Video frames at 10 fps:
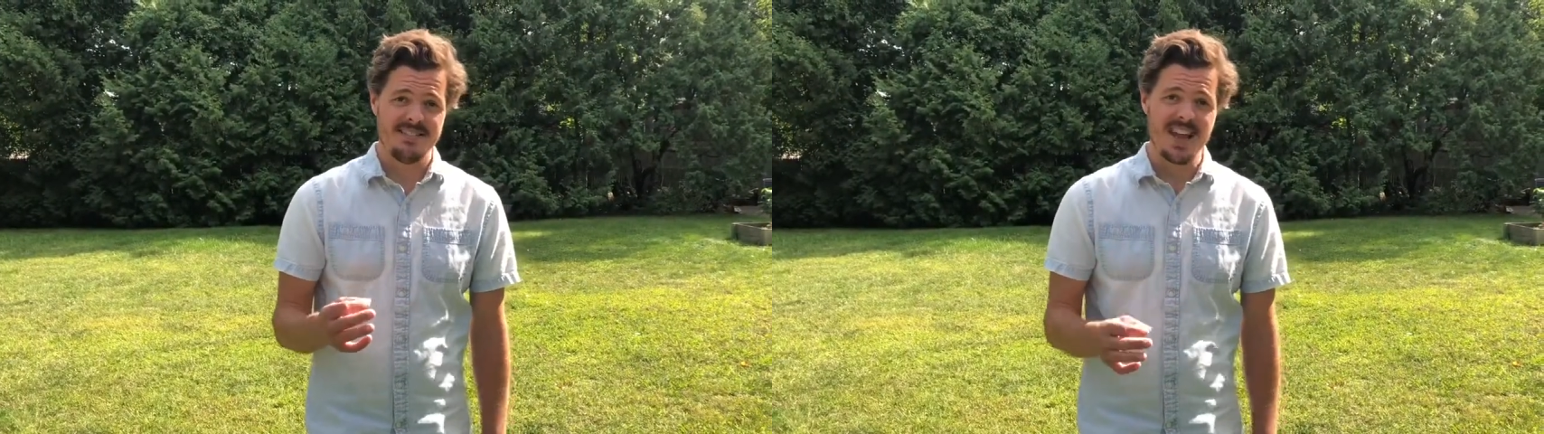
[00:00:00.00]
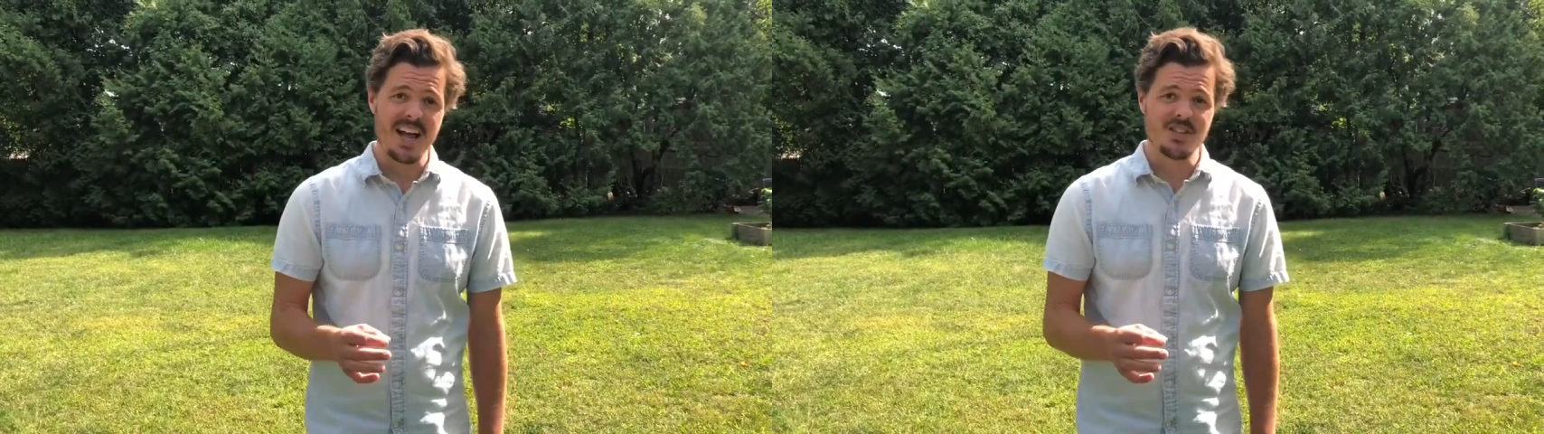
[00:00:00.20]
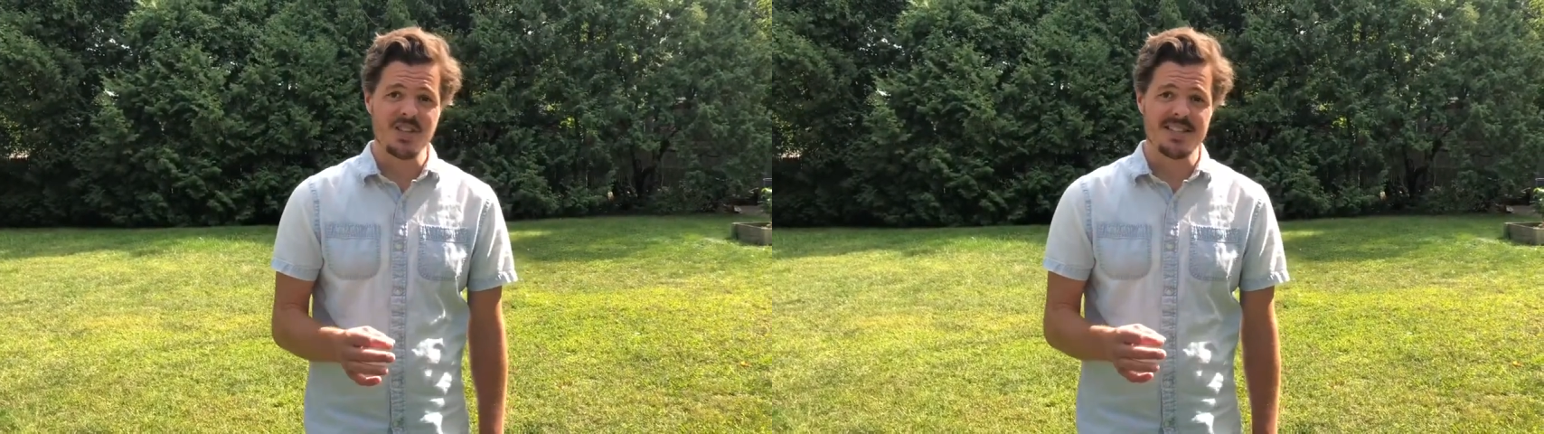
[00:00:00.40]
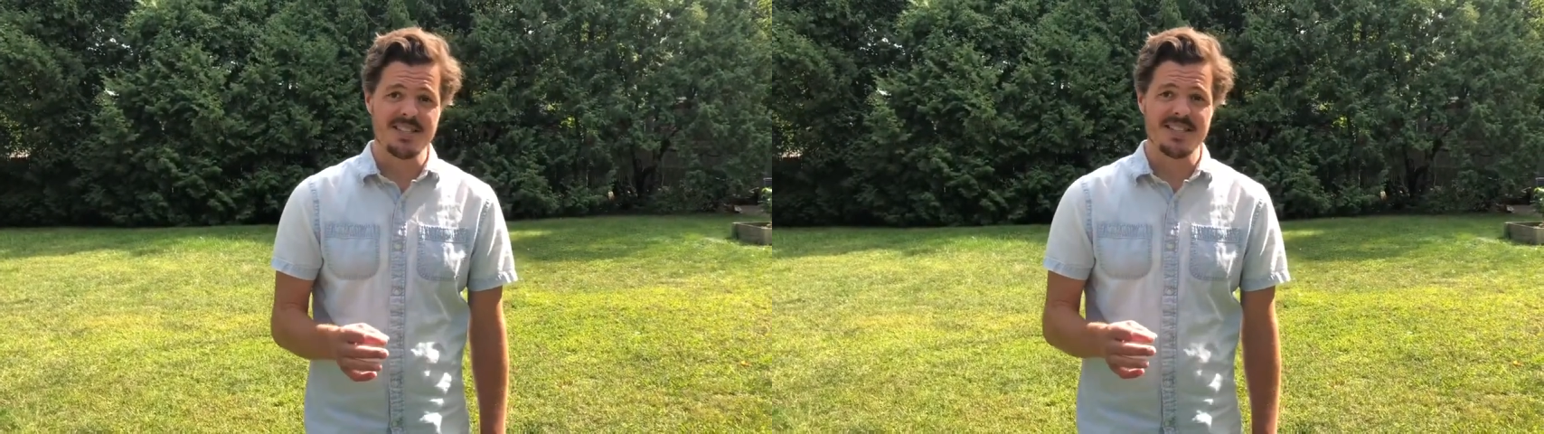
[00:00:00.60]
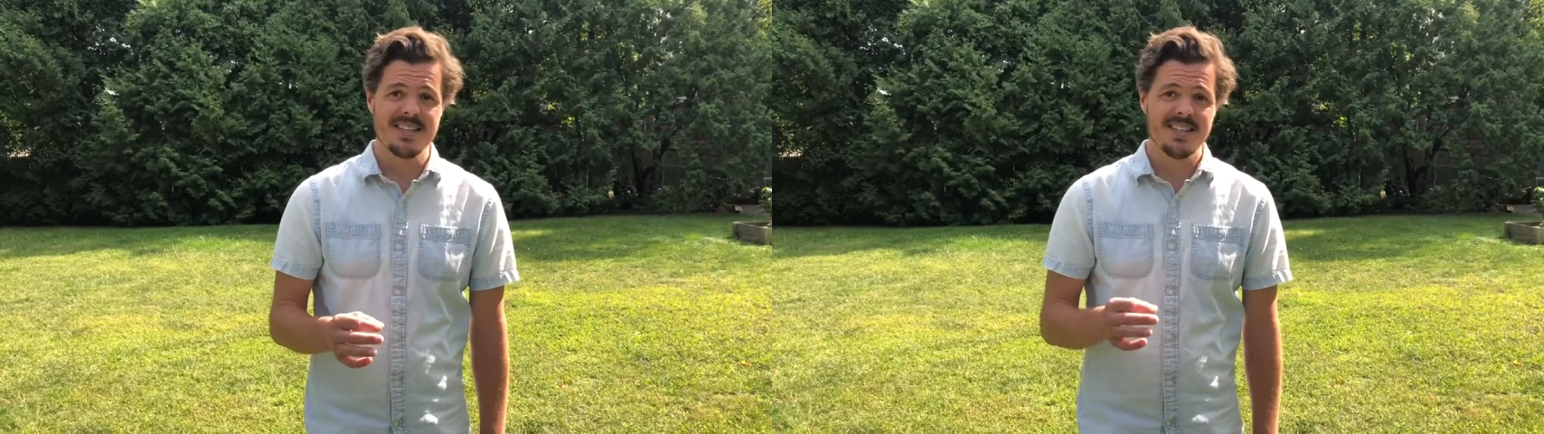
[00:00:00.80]
not
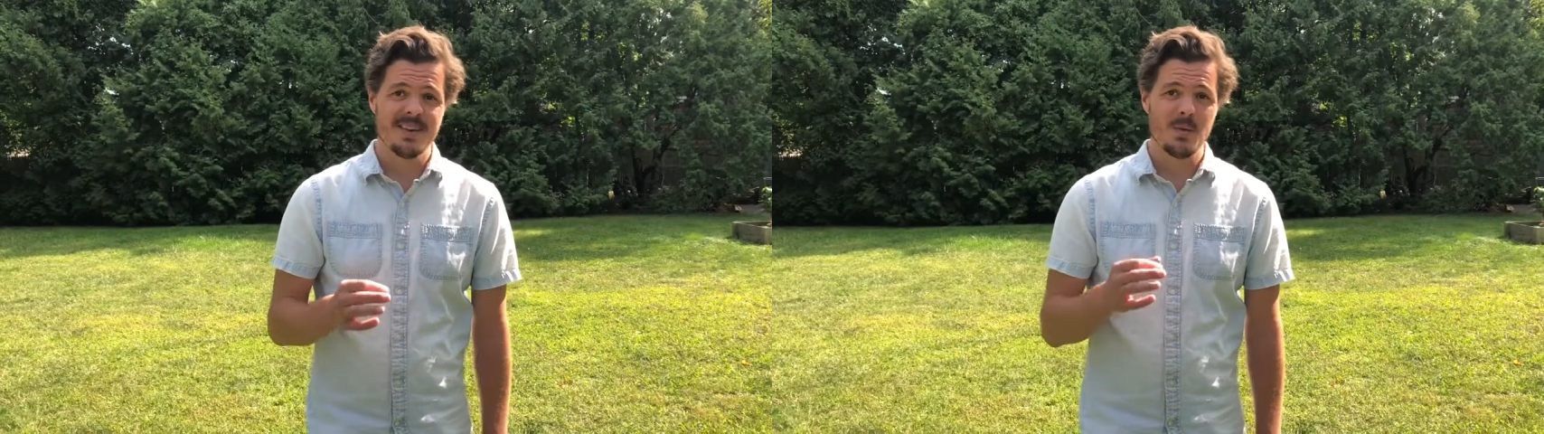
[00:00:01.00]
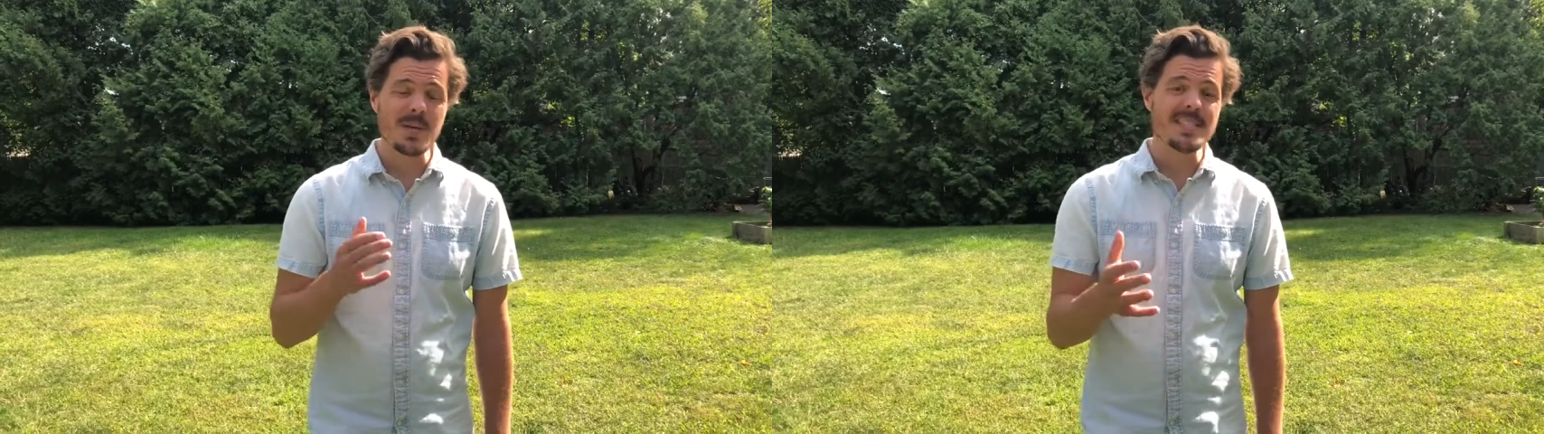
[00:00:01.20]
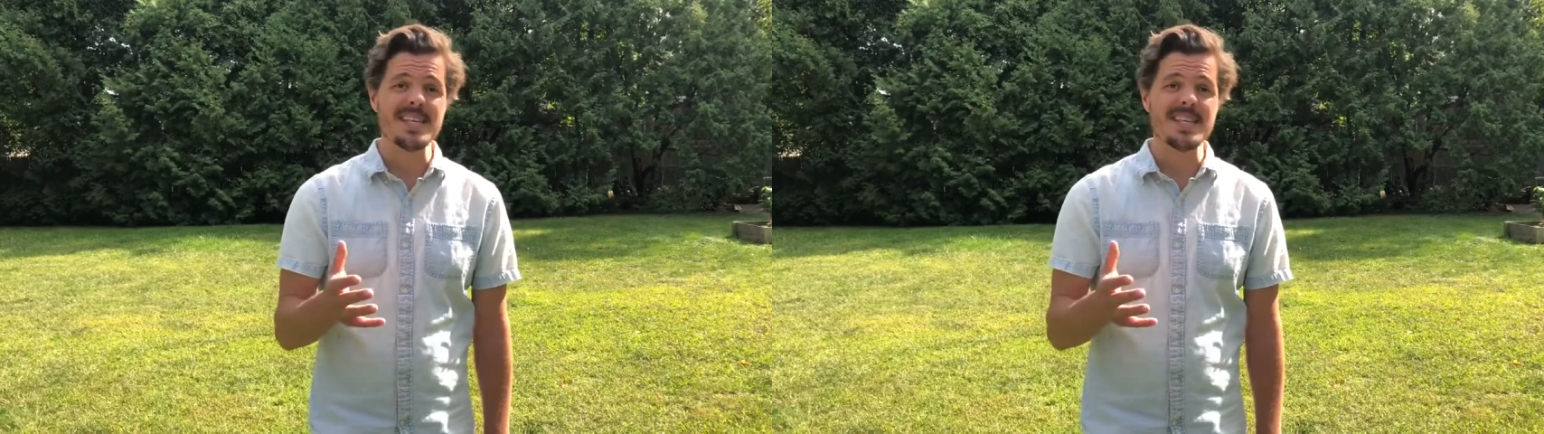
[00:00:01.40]
just what's